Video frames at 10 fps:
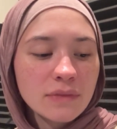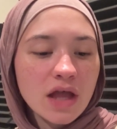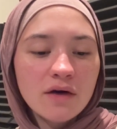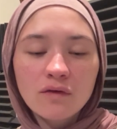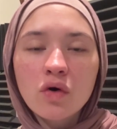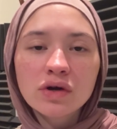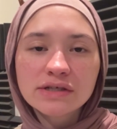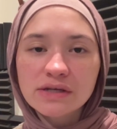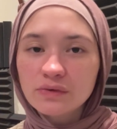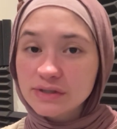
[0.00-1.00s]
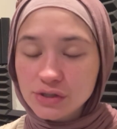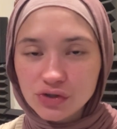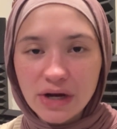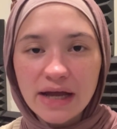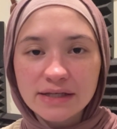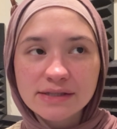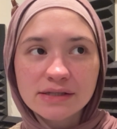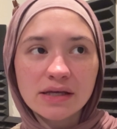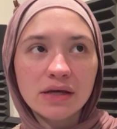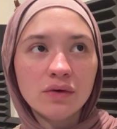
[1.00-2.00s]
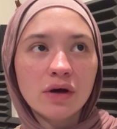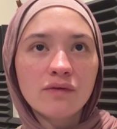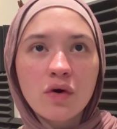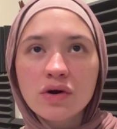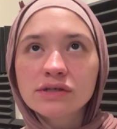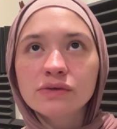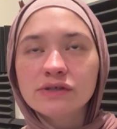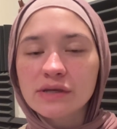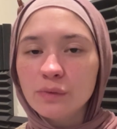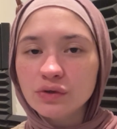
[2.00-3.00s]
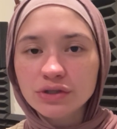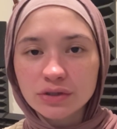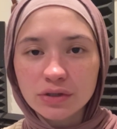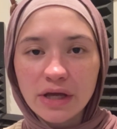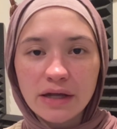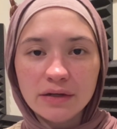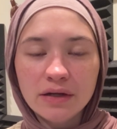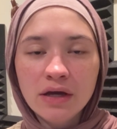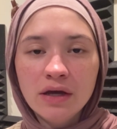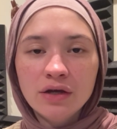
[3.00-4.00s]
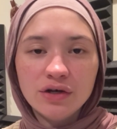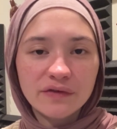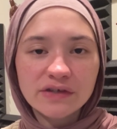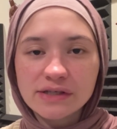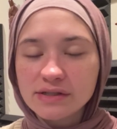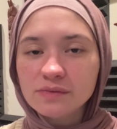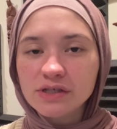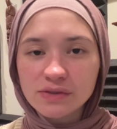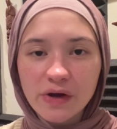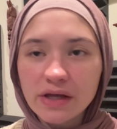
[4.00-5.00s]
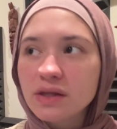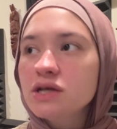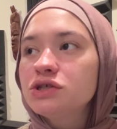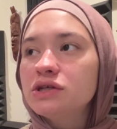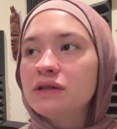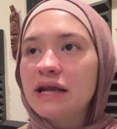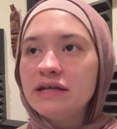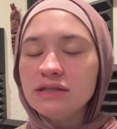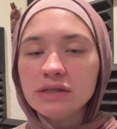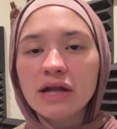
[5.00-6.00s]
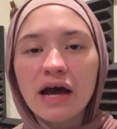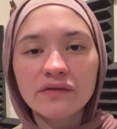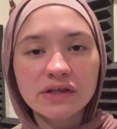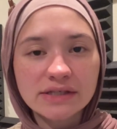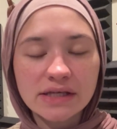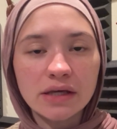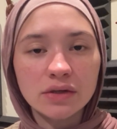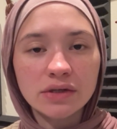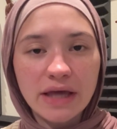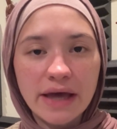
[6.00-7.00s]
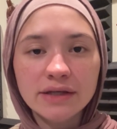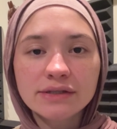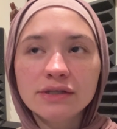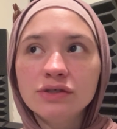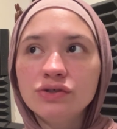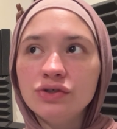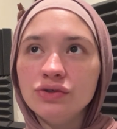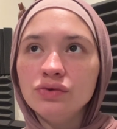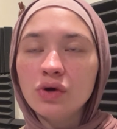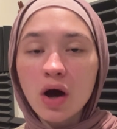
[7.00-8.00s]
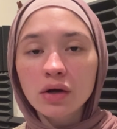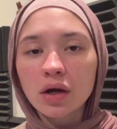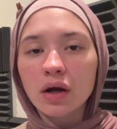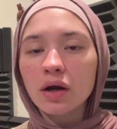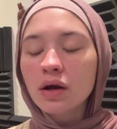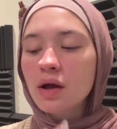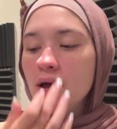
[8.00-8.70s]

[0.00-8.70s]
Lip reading: Of course it was stress. Of course it was emotional and nervous system dysregulation that I didn't have the skill yet to conquer.